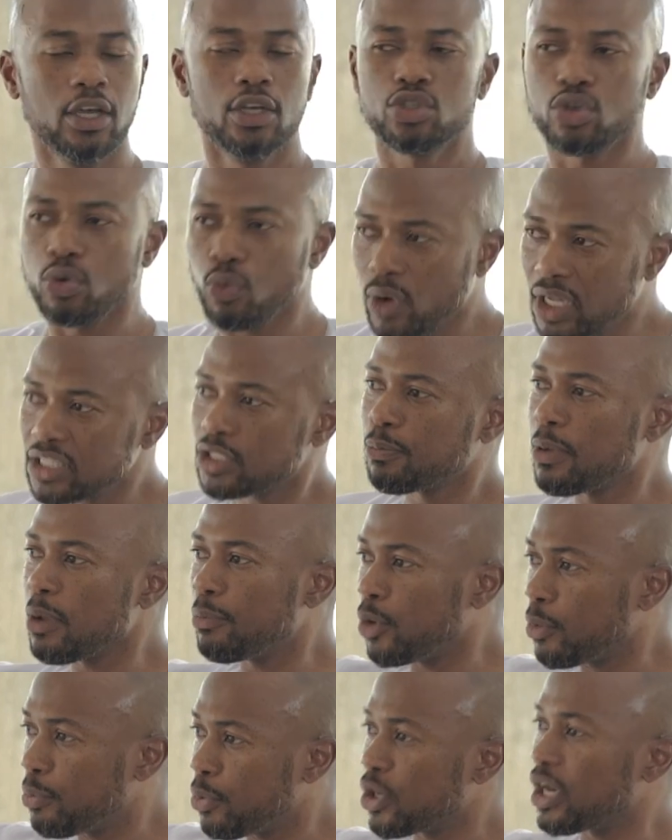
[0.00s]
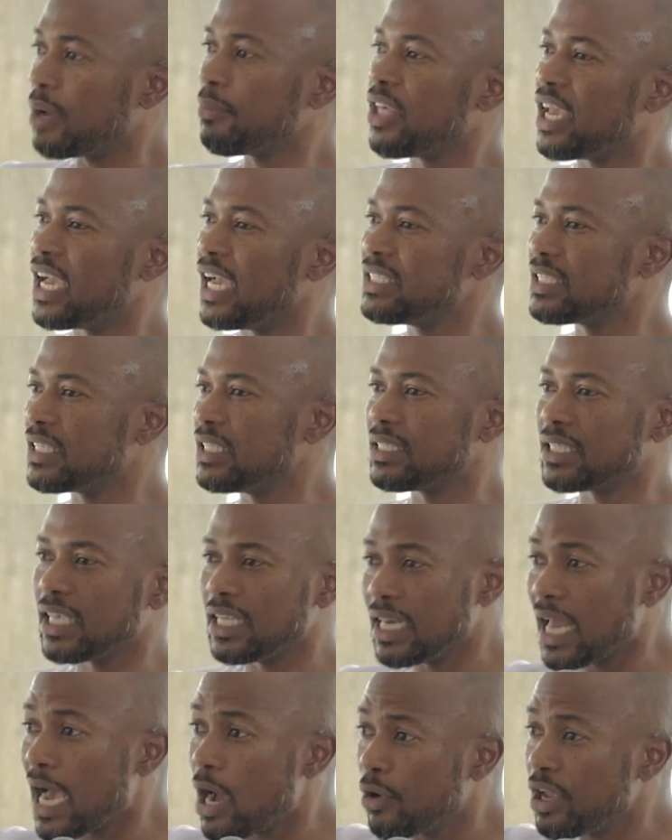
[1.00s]
so once people put up their hands and say
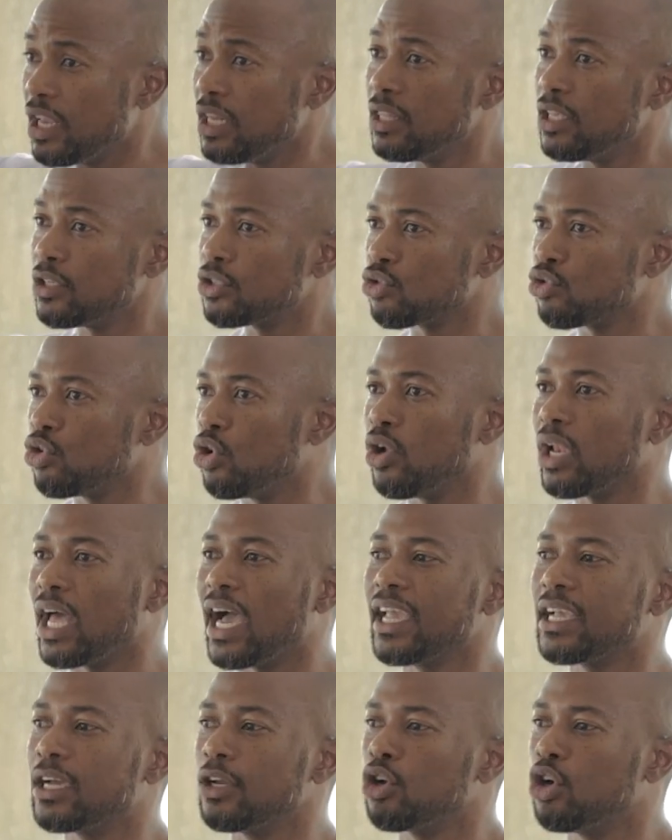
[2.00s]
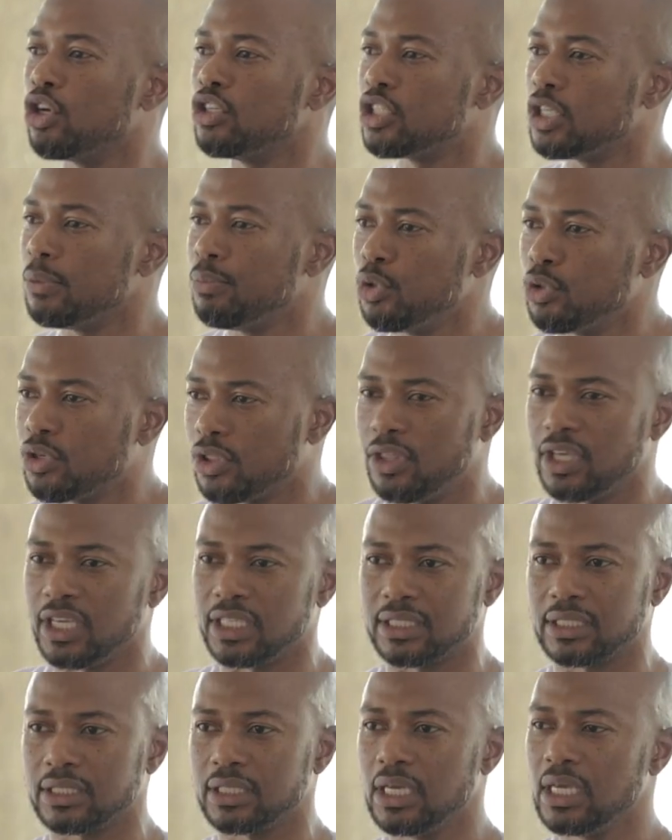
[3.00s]
now in this role I can contribute
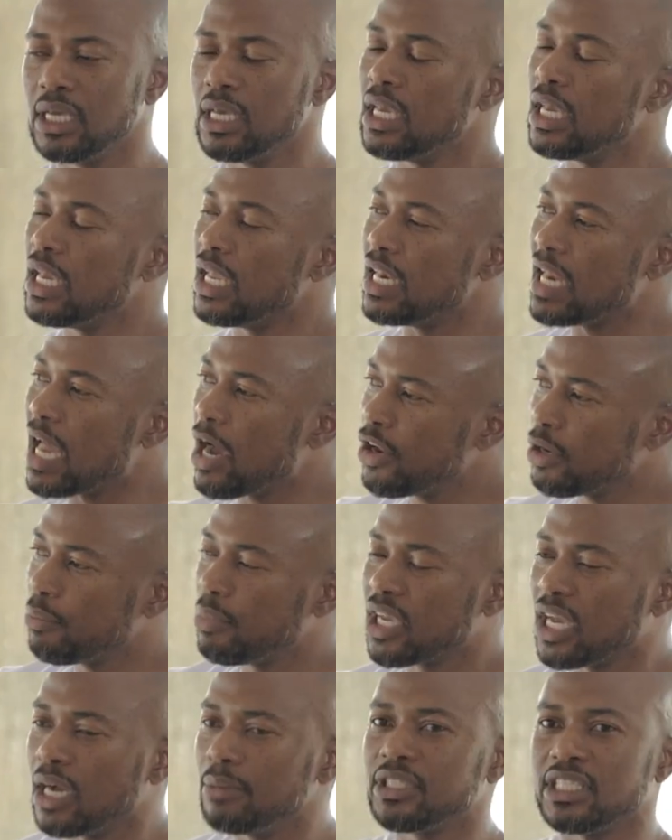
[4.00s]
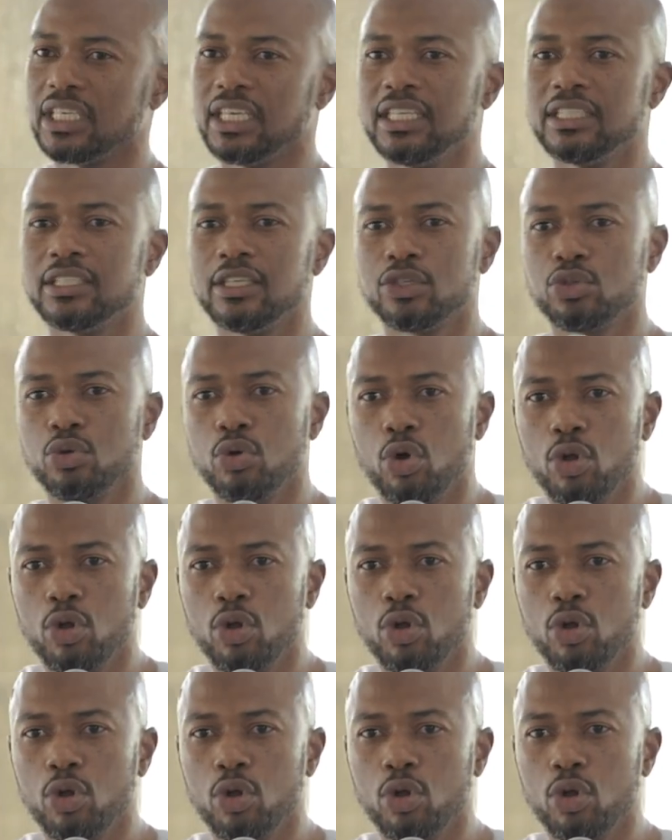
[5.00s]
this now it becomes easy to